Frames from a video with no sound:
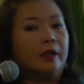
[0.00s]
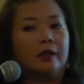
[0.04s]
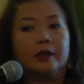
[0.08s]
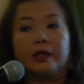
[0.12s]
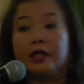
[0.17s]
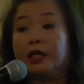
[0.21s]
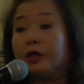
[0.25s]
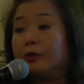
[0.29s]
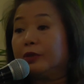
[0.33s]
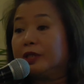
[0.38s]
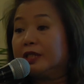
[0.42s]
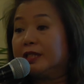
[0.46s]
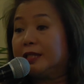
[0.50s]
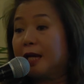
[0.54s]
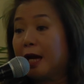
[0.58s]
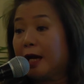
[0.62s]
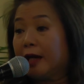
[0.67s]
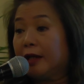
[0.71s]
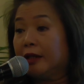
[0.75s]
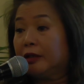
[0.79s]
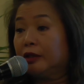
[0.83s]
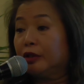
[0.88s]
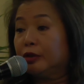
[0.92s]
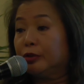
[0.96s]
he was
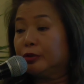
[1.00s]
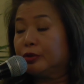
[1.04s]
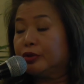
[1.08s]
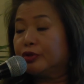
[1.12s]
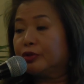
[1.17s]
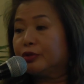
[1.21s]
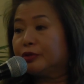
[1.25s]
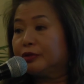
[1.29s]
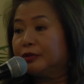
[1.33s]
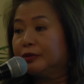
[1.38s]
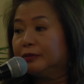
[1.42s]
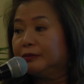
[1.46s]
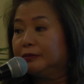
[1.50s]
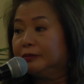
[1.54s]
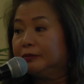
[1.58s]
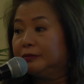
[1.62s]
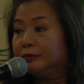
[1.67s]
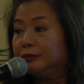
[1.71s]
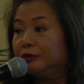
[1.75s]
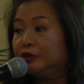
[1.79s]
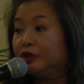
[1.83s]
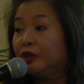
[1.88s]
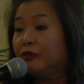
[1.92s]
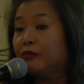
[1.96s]
diagnosed
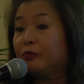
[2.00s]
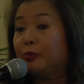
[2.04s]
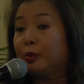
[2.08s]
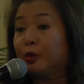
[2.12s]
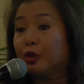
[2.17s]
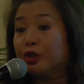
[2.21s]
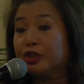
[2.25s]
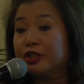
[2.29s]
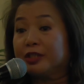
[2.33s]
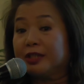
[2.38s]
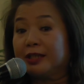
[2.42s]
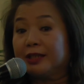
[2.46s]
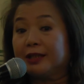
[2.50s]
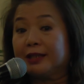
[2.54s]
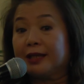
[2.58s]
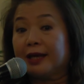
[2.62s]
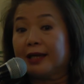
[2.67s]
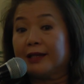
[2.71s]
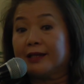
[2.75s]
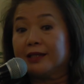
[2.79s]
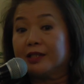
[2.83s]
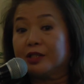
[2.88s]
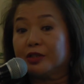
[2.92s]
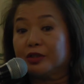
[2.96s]
to have prostate
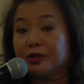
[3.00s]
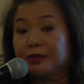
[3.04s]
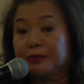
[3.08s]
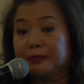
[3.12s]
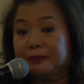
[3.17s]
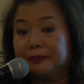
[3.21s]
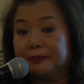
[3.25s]
cancer.